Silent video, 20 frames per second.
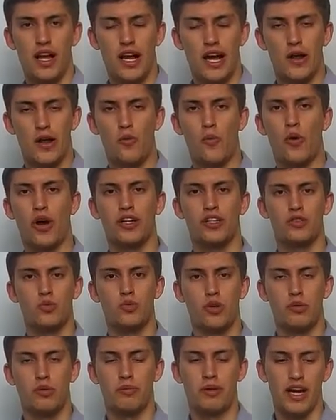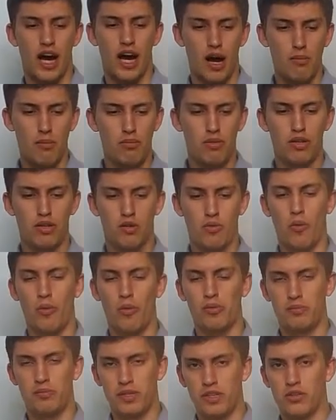and when it will be up, we
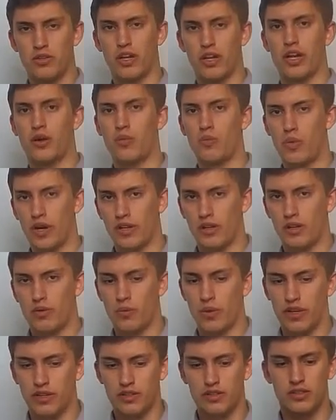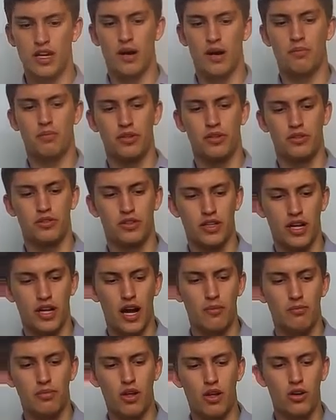will be looking when it's up using
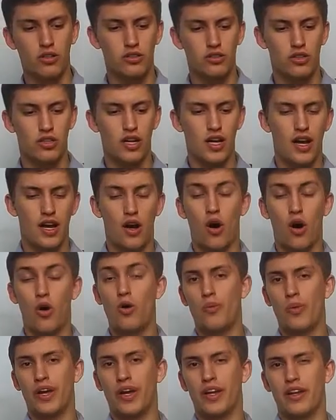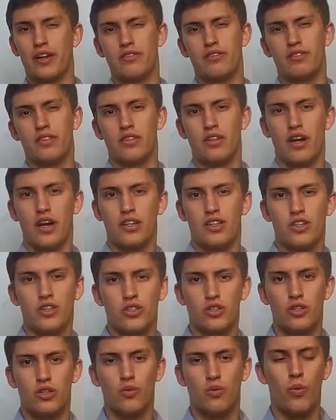up logs, or we can even
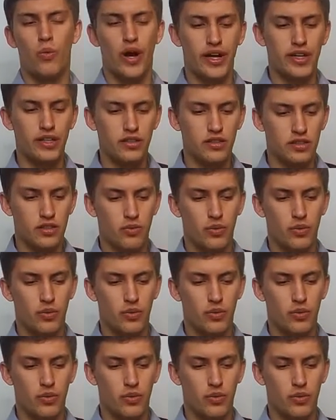don't wait.